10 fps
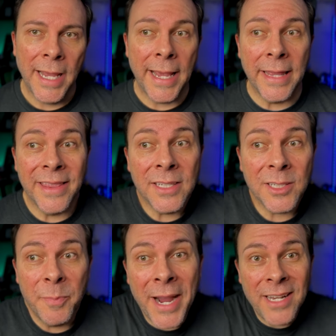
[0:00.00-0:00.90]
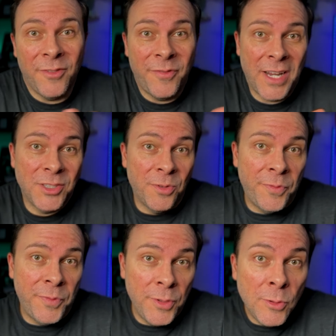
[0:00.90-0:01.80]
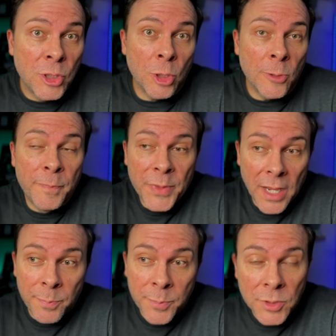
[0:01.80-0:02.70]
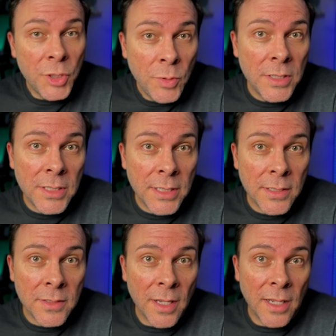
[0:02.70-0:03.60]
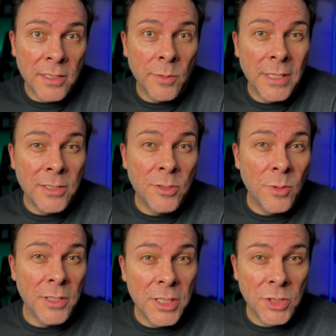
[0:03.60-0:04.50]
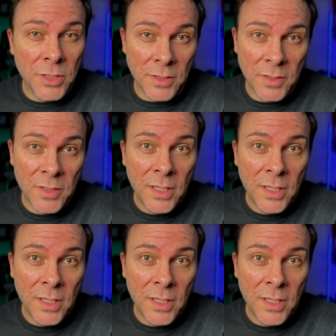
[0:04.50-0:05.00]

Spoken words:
And this might affect your future opportunities as it relates to auditions,